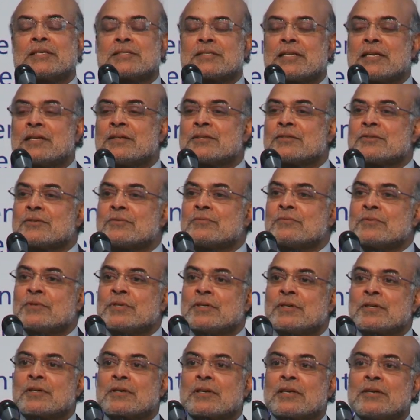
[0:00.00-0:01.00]
extension
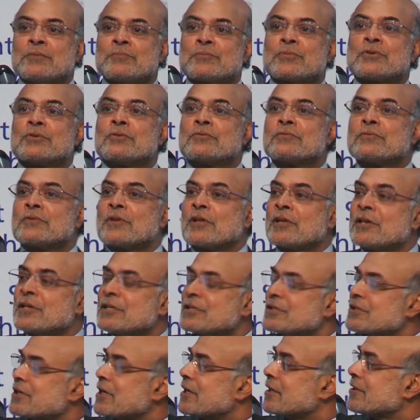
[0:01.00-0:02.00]
work, improved
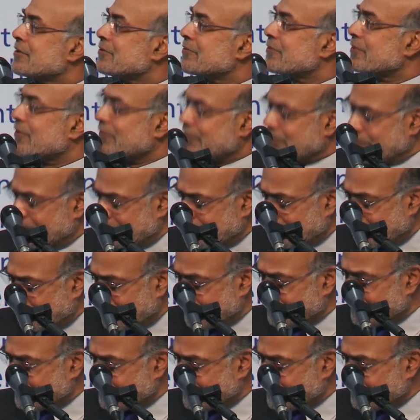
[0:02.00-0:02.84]
knowledge transfer work